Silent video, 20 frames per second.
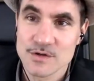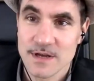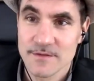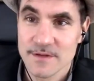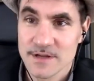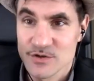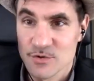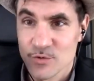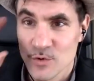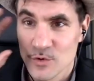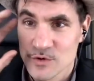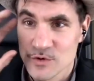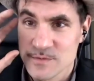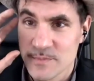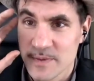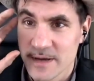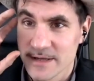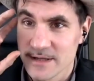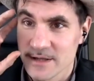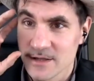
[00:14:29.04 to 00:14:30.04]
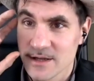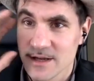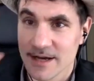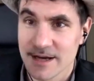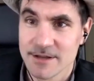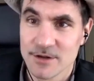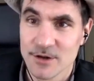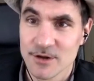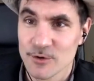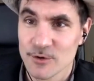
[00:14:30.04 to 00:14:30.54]
have this rose petal
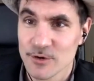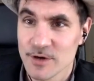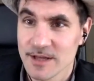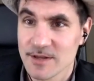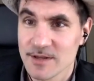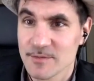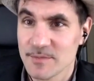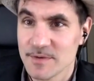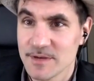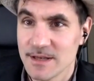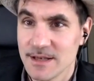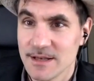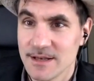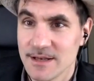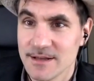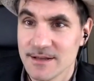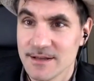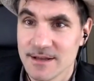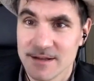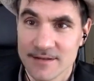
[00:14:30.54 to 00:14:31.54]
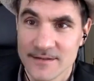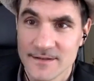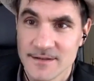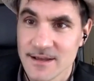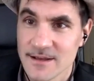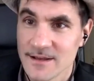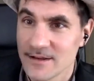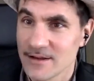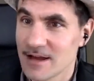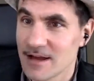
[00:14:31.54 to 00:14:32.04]
kind of look at the beginning, that
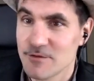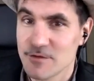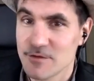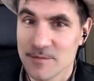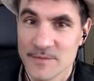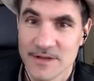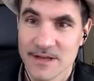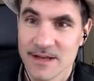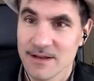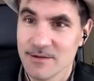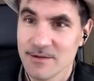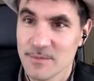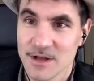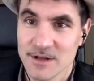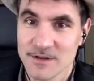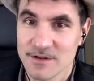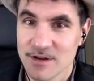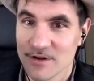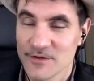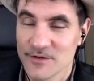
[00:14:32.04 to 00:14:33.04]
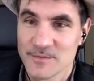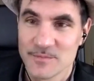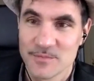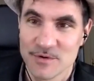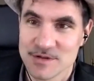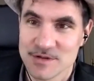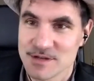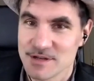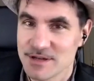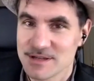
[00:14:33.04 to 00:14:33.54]
everything about the other
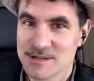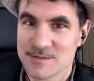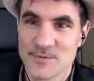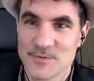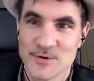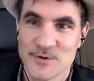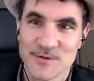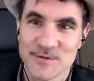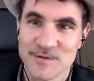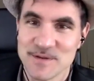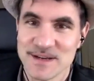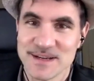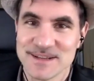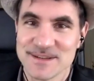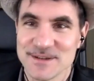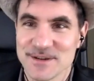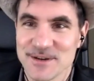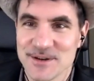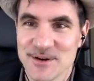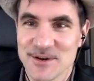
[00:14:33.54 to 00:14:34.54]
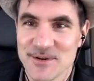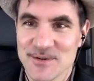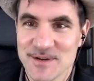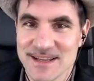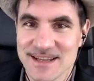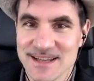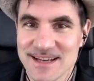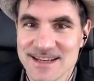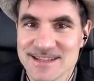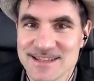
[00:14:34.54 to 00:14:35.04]
person is perfect,
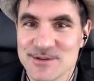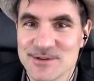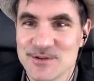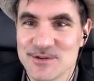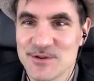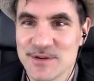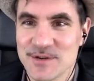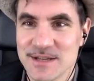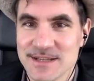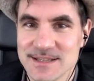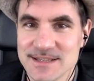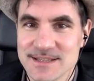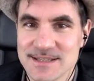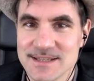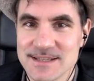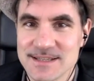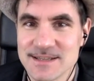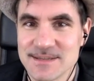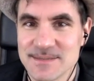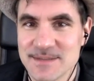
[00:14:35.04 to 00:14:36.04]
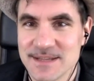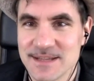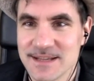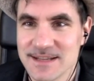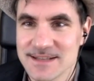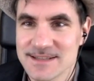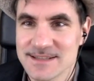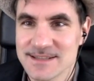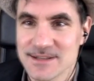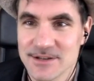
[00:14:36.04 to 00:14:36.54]
and there's no criticism. And
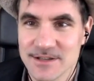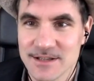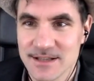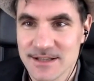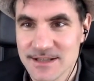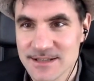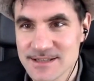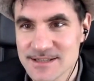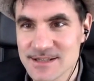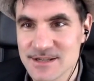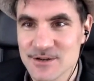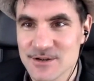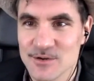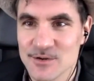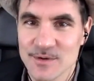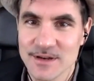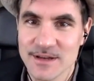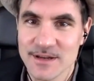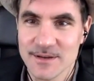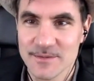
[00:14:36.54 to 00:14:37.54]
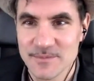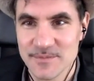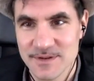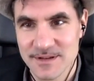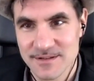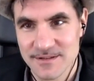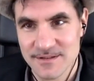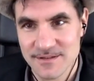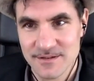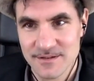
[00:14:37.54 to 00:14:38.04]
then suddenly, slowly, a
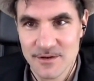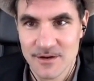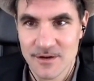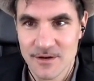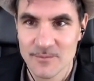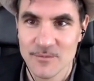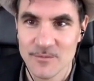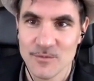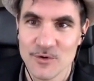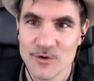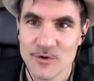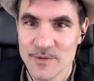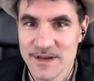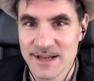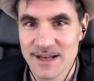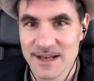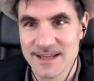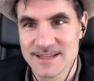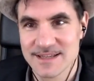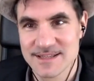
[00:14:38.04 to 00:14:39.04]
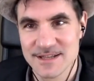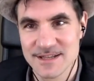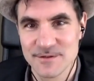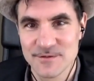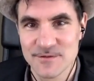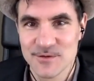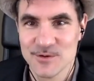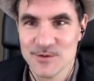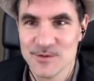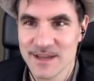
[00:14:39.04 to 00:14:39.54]
bit more realistic
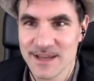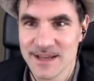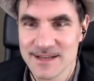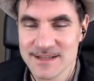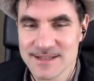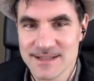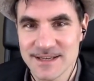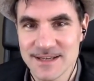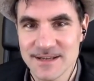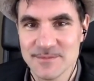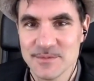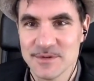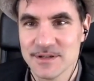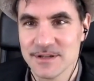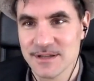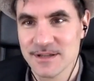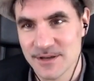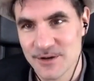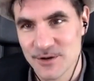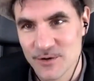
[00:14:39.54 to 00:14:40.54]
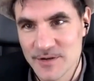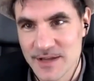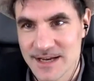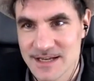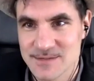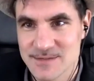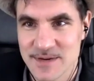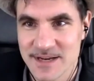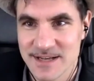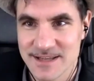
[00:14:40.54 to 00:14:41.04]
view kicks in. But, the
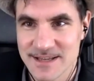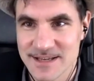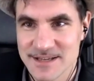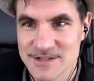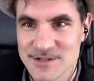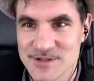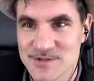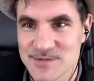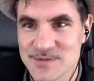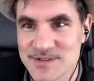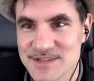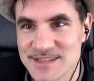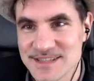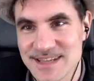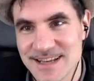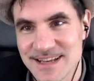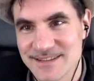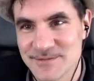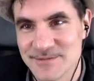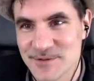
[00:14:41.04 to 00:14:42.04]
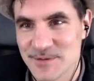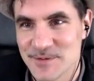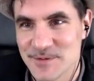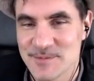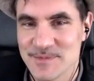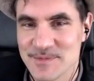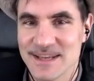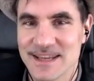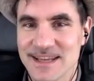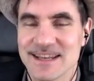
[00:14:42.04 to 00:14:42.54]
expectations were set from the
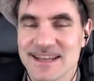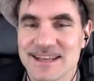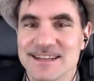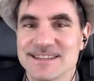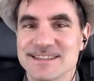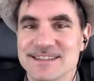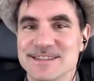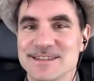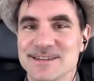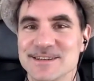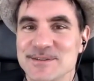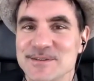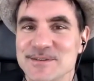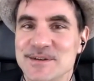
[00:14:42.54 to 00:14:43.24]
beginning. So,